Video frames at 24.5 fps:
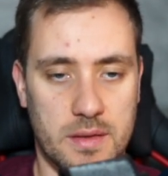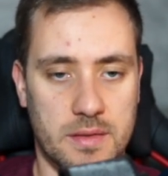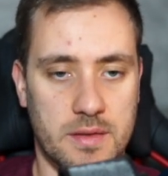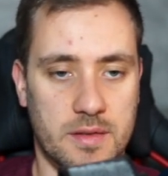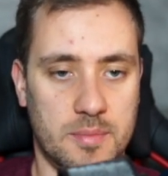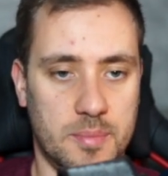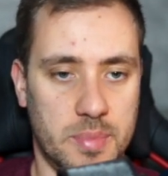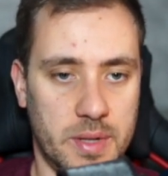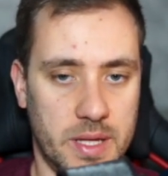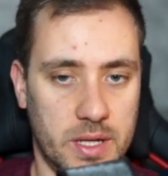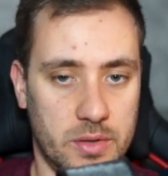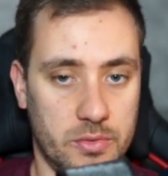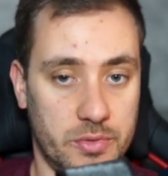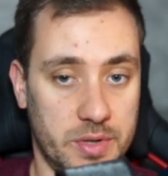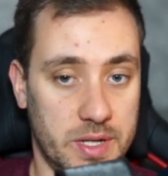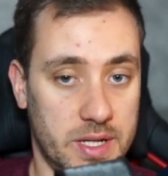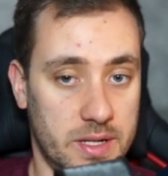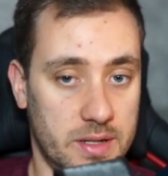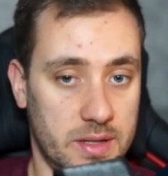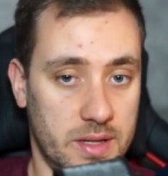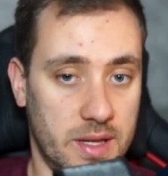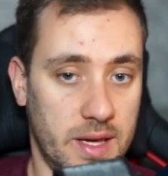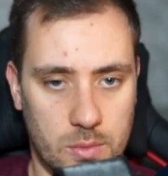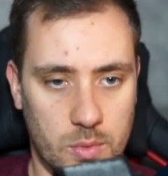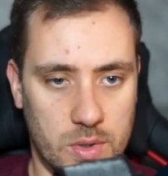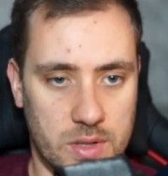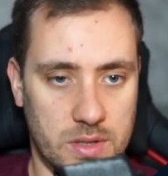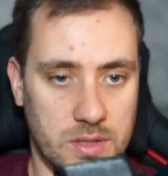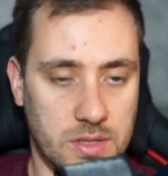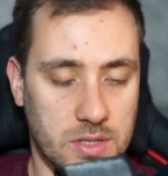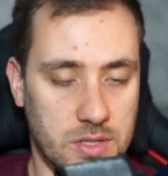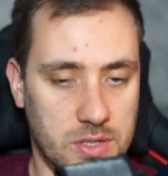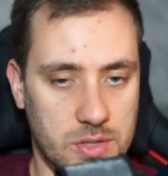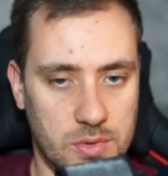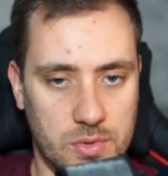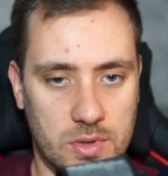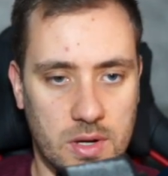display grid with
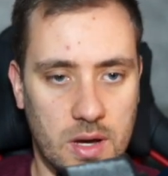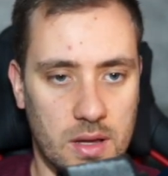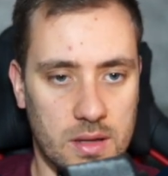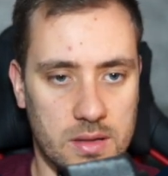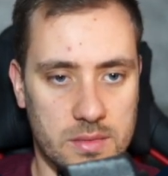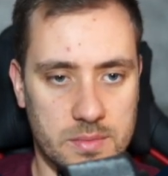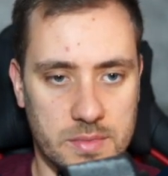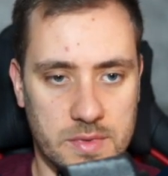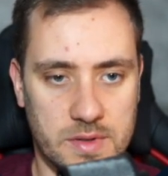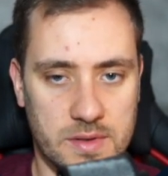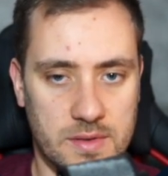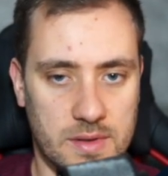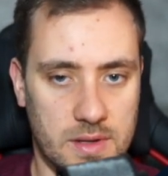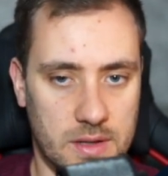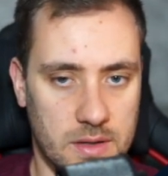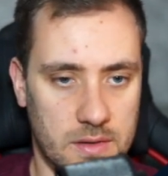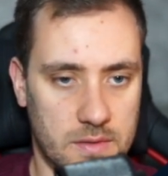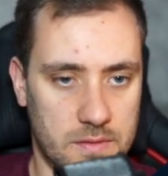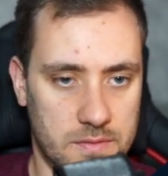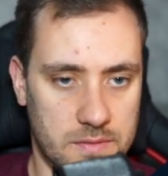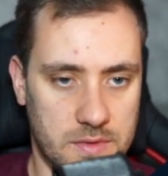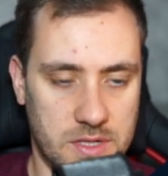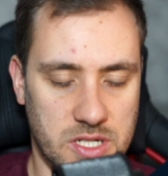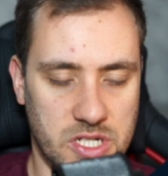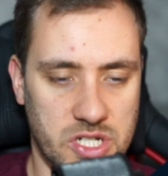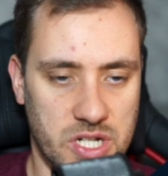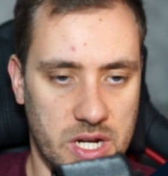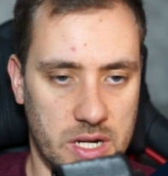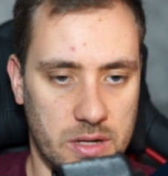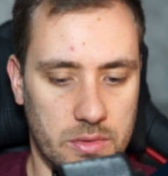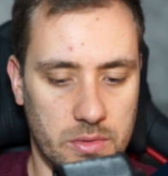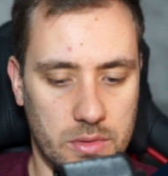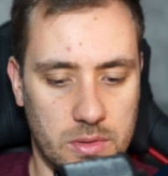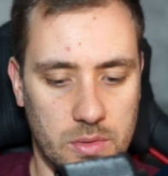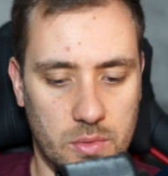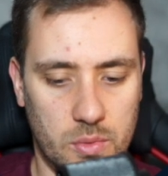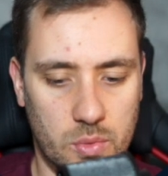two columns of
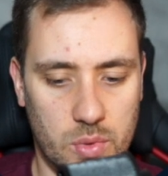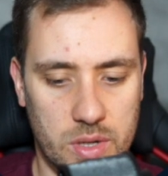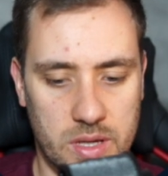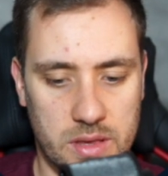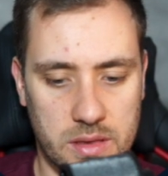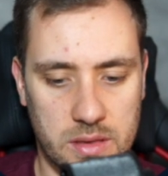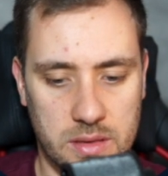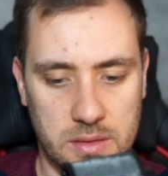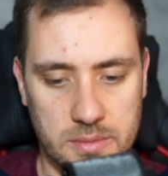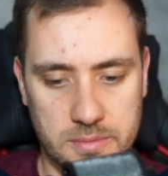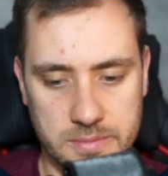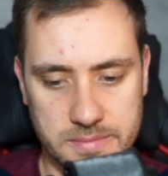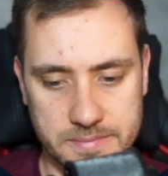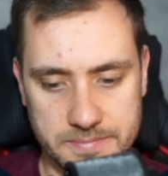general width.